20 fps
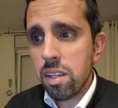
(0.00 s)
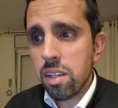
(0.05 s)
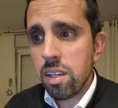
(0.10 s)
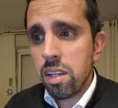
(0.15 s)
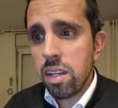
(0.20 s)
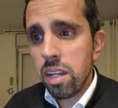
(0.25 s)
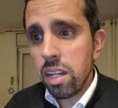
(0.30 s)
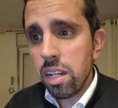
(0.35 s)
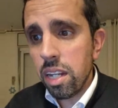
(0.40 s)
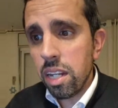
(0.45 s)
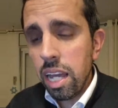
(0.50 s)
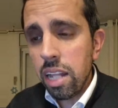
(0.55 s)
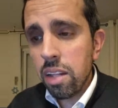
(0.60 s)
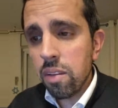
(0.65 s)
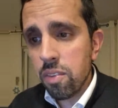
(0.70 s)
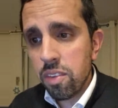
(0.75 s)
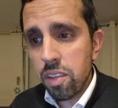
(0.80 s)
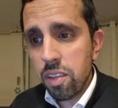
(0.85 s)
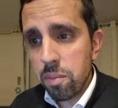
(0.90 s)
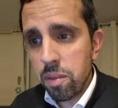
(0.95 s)
In end
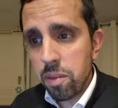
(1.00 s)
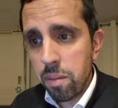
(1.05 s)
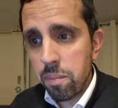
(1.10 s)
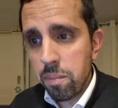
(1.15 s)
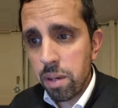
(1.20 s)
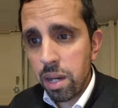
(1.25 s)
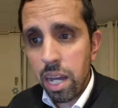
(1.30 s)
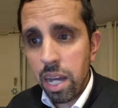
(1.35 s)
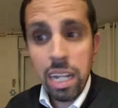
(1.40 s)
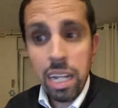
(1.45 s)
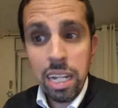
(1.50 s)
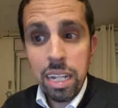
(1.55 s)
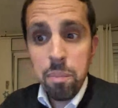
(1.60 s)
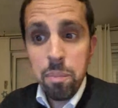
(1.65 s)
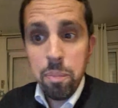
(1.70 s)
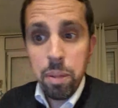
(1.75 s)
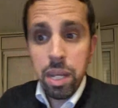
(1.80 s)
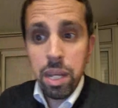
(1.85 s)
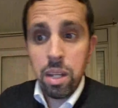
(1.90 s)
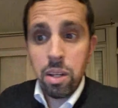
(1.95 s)
of September and in the
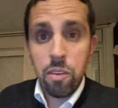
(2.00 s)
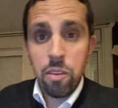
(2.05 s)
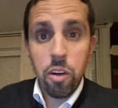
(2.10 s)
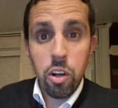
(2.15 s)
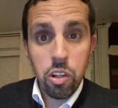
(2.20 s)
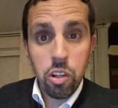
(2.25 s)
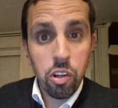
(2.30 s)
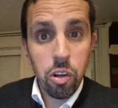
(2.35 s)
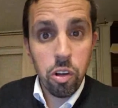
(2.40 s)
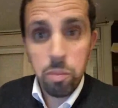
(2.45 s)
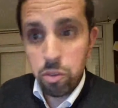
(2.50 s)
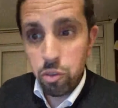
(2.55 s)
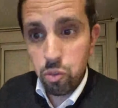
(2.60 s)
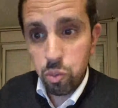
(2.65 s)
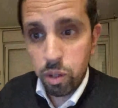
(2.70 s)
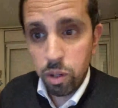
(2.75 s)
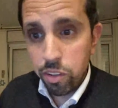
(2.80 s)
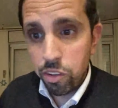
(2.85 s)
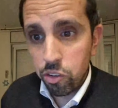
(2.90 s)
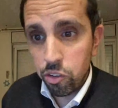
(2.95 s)
beginning of October
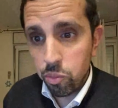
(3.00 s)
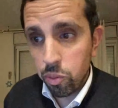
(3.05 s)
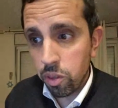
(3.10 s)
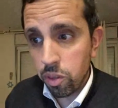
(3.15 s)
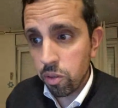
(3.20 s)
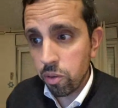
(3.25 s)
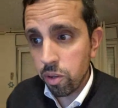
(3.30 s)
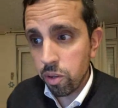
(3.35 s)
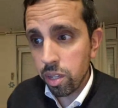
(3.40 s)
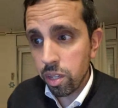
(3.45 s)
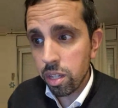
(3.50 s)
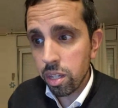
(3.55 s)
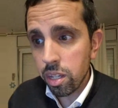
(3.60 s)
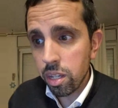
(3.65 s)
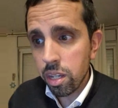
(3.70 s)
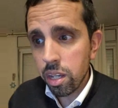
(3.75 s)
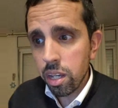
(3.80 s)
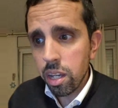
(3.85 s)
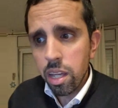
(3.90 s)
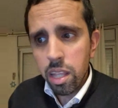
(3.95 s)
2023,
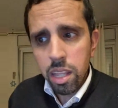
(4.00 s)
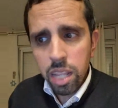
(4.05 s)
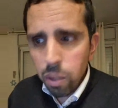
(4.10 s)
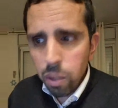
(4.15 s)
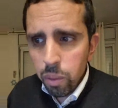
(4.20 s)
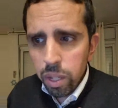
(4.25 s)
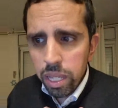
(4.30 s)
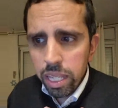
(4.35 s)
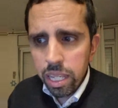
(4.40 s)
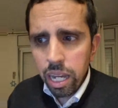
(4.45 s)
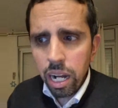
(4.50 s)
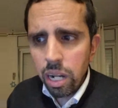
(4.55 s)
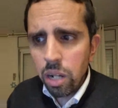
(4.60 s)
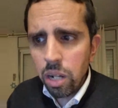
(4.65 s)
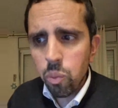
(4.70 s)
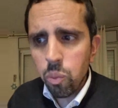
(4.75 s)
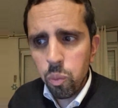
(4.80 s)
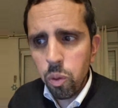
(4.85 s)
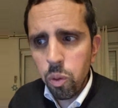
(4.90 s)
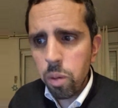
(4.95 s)
there were
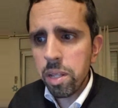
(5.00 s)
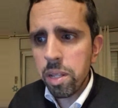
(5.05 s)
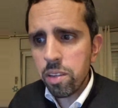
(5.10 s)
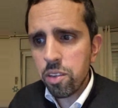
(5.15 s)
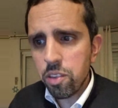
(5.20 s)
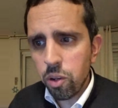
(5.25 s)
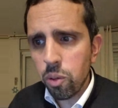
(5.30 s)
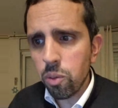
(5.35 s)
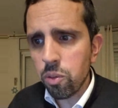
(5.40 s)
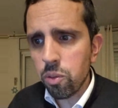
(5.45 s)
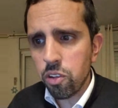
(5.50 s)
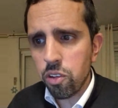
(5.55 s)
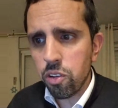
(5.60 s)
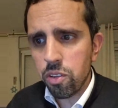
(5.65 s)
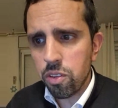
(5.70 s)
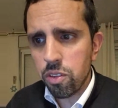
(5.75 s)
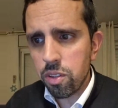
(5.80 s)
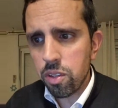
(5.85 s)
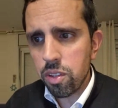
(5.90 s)
young women soldiers